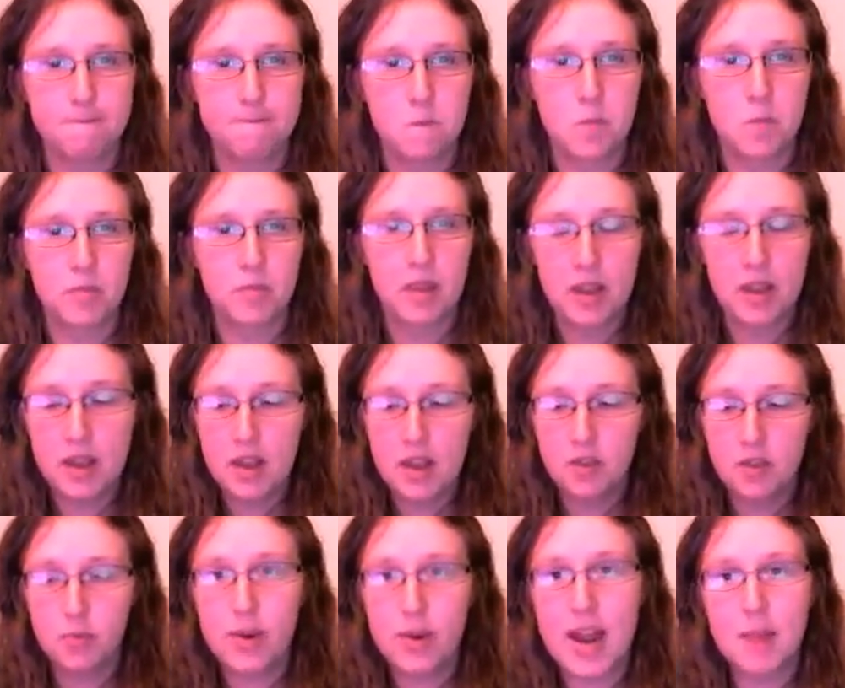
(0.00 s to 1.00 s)

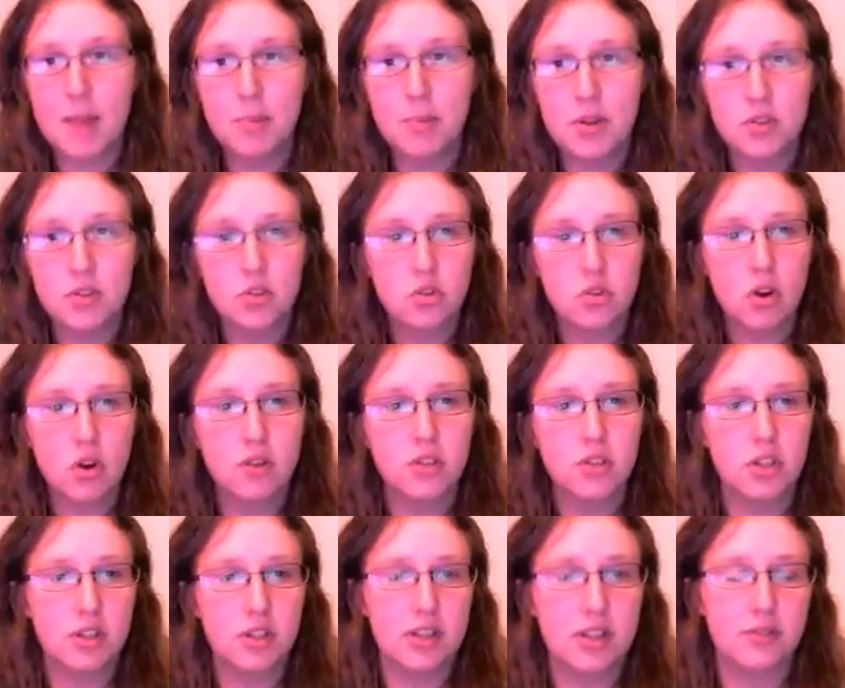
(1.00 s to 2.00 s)
If we now put the strong
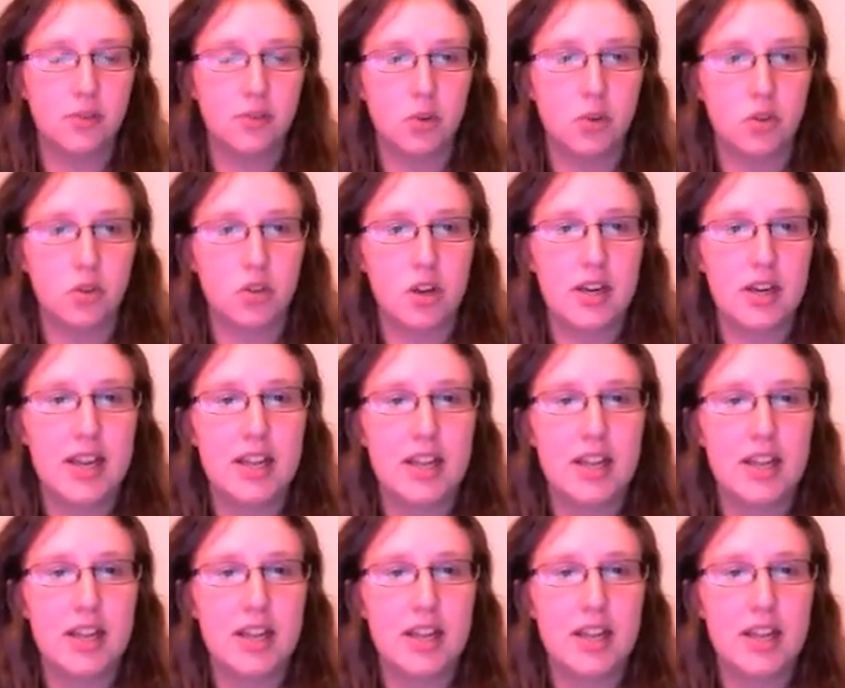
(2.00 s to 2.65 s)
nuclear force on,